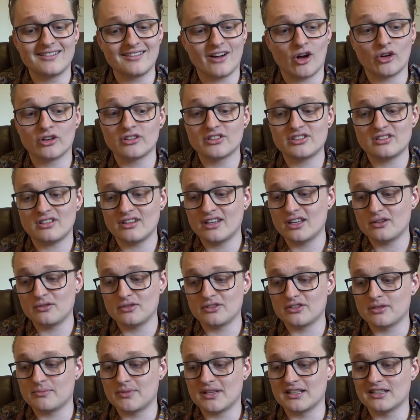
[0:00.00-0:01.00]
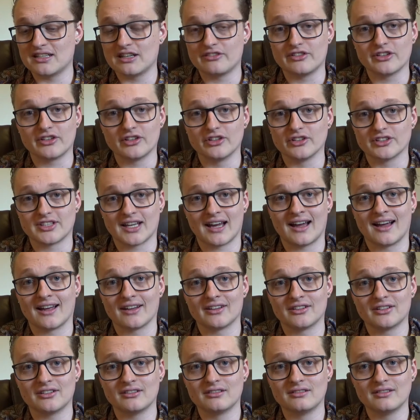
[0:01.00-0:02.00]
Honestly, it was a bit difficult to
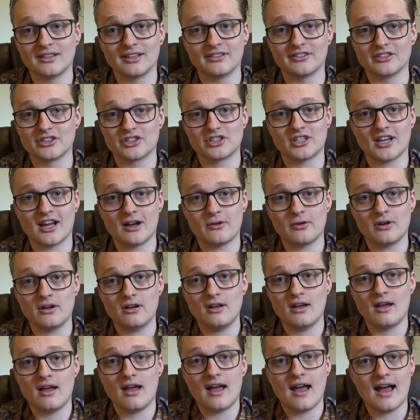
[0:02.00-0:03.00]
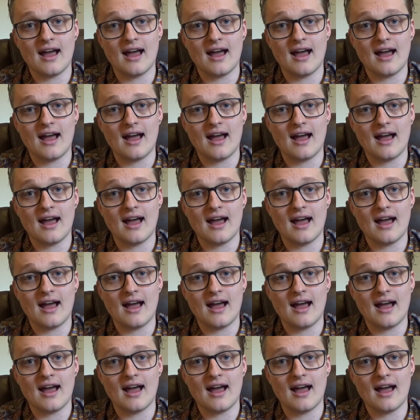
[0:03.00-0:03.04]
handle in the shower.